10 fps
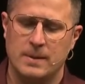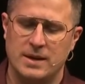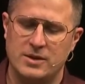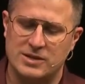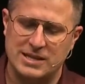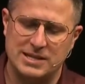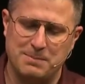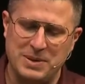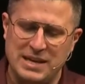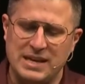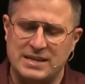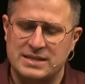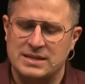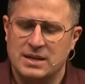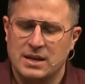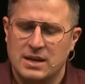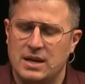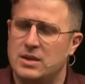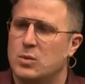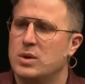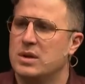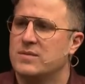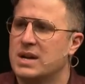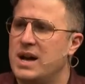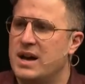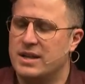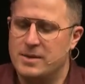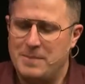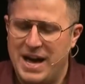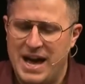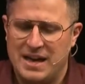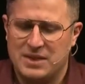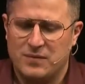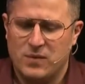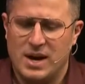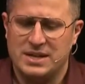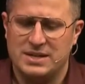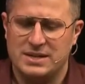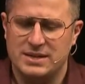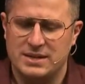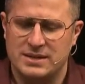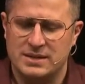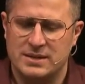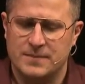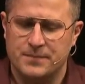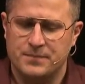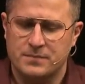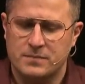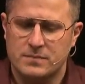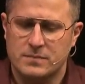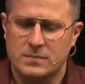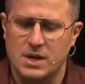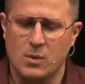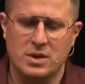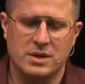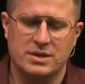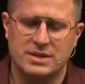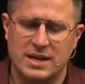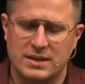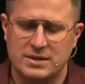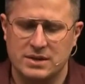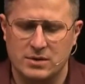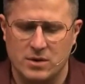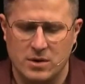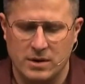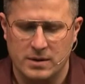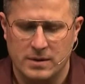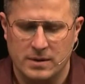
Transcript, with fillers: And there's this peace in the will of God, in the path of righteousness. I want you to say this in your heart